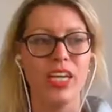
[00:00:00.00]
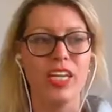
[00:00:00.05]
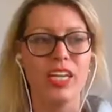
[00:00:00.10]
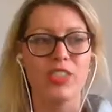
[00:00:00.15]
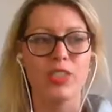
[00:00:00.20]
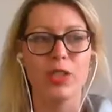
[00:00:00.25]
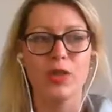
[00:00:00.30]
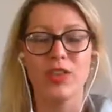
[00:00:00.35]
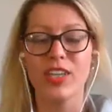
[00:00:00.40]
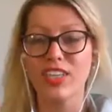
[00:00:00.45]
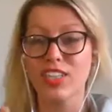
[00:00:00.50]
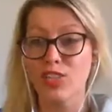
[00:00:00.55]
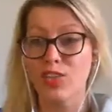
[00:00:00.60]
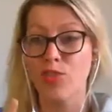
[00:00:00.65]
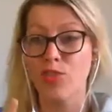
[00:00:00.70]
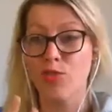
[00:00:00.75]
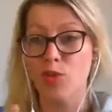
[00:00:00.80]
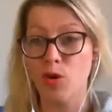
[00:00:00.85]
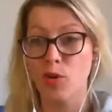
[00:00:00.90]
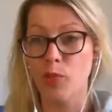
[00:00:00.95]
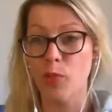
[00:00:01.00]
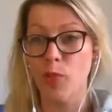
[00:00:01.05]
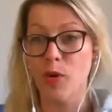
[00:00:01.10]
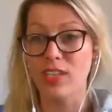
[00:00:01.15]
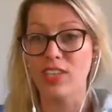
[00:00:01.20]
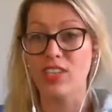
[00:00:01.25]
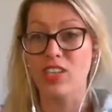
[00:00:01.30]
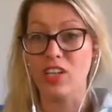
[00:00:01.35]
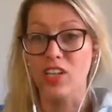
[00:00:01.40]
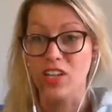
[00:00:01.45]
So these are the 4
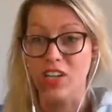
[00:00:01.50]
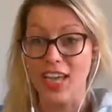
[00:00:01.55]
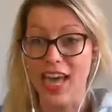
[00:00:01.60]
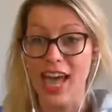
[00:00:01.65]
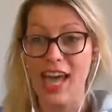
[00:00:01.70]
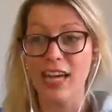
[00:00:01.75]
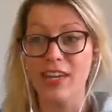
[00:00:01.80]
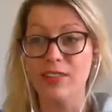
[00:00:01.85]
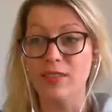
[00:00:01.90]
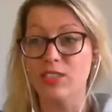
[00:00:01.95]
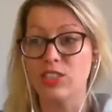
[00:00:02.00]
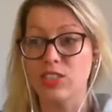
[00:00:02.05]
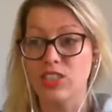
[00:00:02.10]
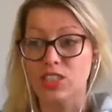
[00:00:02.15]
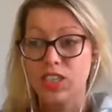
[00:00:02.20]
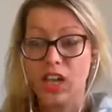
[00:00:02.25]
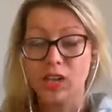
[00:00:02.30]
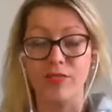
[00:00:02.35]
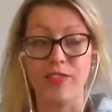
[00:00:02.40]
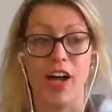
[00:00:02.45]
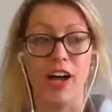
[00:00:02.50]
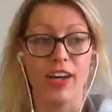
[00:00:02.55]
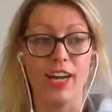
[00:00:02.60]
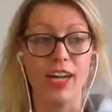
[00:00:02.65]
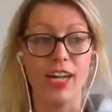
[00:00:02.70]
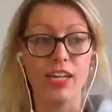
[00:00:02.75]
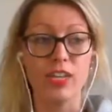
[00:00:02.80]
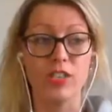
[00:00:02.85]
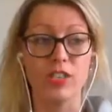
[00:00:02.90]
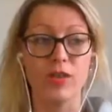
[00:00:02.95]
points to look at to self-audit.